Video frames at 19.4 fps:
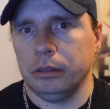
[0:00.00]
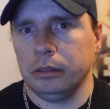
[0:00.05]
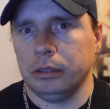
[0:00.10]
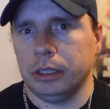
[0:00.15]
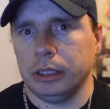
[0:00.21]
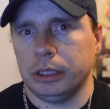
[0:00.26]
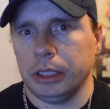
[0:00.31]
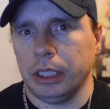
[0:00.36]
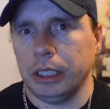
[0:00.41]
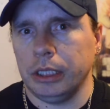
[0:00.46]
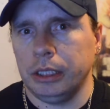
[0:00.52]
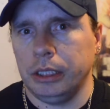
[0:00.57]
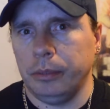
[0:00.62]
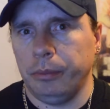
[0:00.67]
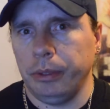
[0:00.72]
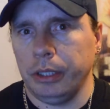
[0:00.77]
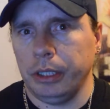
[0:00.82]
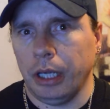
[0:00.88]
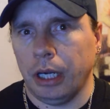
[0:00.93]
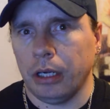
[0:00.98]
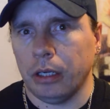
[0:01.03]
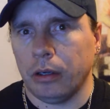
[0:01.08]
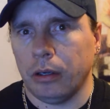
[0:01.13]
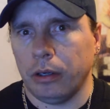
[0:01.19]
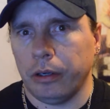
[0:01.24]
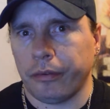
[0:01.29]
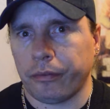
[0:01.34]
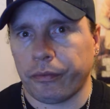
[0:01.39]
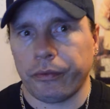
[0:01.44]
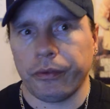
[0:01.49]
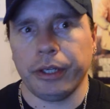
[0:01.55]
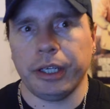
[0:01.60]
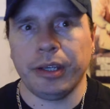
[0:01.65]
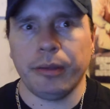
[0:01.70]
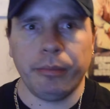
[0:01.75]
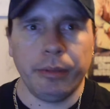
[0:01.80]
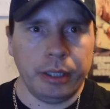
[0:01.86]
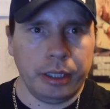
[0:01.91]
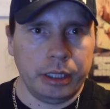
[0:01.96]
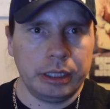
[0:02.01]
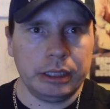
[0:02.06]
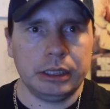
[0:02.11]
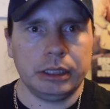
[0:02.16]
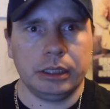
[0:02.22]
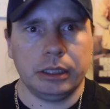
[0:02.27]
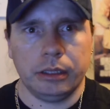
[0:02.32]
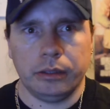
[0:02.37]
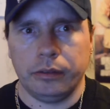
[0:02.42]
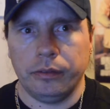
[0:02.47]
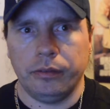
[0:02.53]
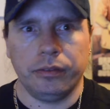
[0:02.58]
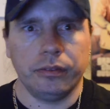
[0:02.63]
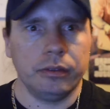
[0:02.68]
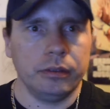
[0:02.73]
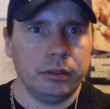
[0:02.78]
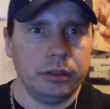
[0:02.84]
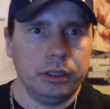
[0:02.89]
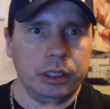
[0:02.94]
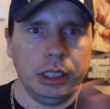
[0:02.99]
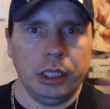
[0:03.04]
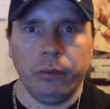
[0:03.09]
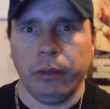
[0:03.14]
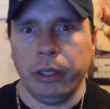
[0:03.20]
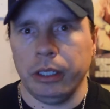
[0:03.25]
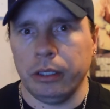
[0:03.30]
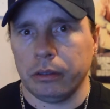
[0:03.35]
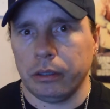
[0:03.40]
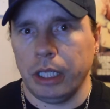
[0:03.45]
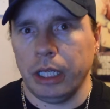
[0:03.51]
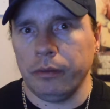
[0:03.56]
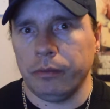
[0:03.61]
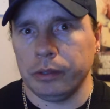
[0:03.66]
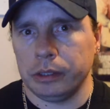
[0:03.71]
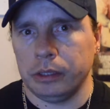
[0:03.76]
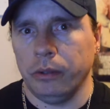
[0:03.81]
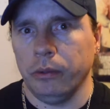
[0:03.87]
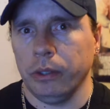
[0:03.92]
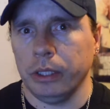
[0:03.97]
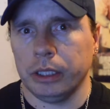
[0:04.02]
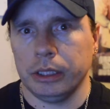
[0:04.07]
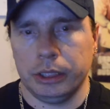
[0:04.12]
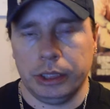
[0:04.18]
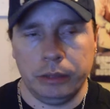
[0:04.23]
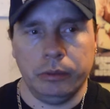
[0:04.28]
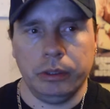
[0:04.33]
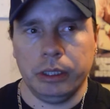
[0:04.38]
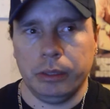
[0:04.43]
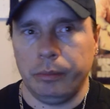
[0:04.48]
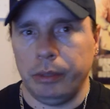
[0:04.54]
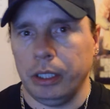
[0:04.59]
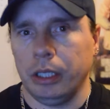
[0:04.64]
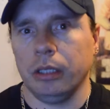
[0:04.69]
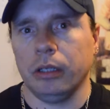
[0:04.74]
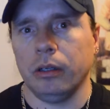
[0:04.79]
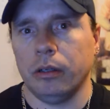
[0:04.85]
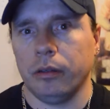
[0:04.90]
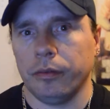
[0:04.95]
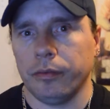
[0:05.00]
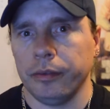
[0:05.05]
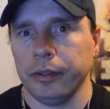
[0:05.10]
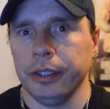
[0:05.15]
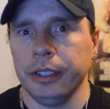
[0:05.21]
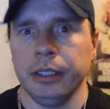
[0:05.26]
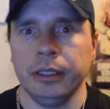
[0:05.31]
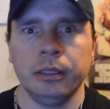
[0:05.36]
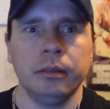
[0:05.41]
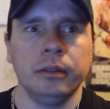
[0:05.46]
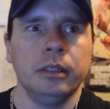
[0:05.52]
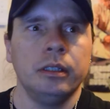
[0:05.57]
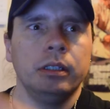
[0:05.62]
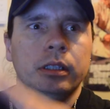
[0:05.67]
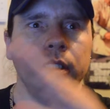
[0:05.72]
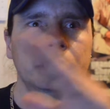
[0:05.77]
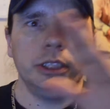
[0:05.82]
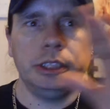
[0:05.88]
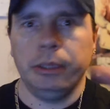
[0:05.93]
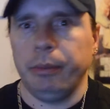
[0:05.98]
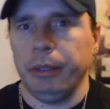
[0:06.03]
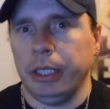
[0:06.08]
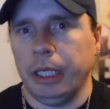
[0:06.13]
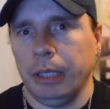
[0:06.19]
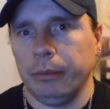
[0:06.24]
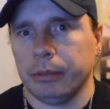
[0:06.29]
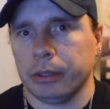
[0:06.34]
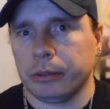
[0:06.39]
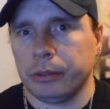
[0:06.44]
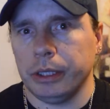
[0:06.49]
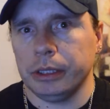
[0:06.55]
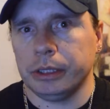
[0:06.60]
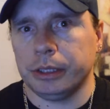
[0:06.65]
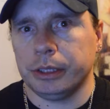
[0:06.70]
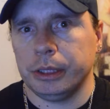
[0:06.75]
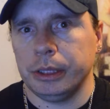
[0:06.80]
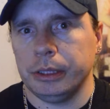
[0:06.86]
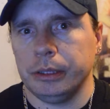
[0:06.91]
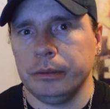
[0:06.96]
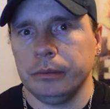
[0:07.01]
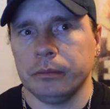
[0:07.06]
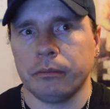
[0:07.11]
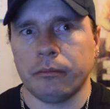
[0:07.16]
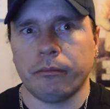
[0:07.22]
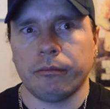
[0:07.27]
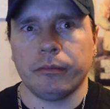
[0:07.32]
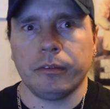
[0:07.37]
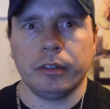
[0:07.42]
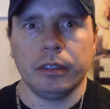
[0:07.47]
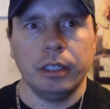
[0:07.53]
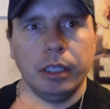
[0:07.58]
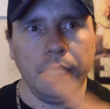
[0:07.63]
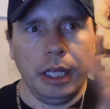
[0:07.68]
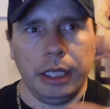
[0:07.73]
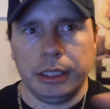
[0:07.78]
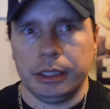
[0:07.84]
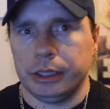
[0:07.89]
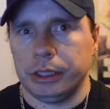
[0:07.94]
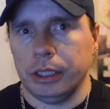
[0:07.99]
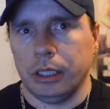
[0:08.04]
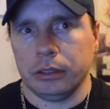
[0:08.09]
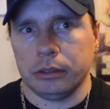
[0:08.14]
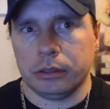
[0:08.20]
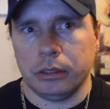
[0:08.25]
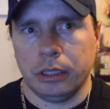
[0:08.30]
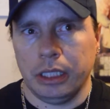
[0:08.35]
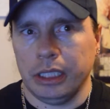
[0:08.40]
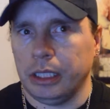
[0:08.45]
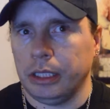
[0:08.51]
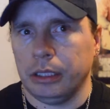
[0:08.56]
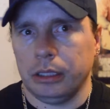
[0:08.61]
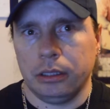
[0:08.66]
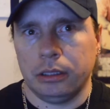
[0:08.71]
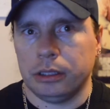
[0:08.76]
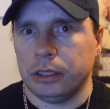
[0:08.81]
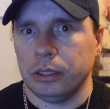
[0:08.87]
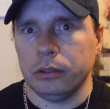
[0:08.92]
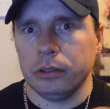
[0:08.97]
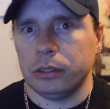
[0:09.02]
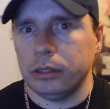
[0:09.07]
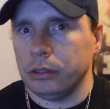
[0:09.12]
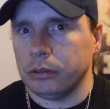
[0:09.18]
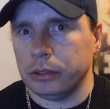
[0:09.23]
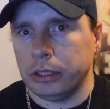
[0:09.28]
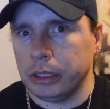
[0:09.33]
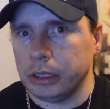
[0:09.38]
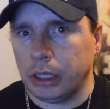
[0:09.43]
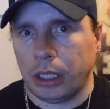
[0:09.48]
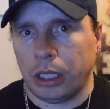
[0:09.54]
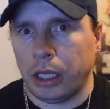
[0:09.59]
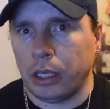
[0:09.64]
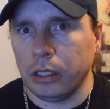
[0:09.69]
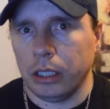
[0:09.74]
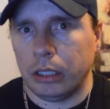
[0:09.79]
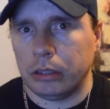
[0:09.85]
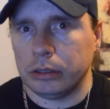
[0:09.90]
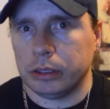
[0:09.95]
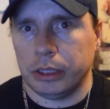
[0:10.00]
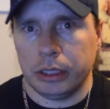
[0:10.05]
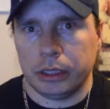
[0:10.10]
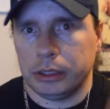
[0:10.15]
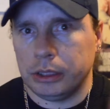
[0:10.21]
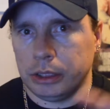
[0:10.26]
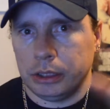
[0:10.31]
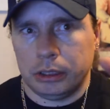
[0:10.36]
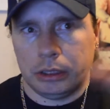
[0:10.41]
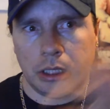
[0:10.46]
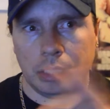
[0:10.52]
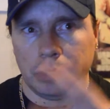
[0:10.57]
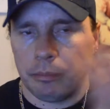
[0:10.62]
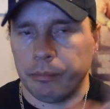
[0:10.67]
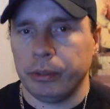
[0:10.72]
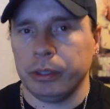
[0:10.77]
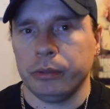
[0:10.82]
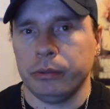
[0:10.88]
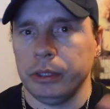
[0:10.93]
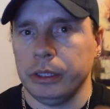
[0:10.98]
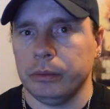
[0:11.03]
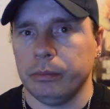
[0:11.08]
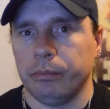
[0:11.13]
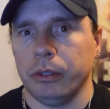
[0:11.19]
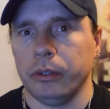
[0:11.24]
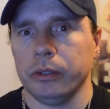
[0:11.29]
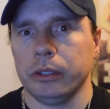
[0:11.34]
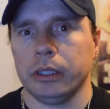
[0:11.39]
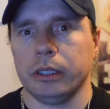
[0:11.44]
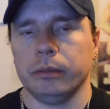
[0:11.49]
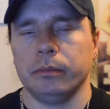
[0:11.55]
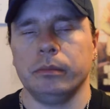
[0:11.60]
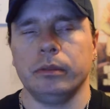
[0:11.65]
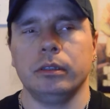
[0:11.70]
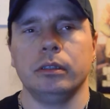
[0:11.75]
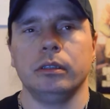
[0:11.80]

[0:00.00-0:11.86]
decided to be alcohol free because of the way her life was going, and she wanted to be alcohol free. She became a Christian, and she also like still, you know, does the longhouse thing. She's like between both of them.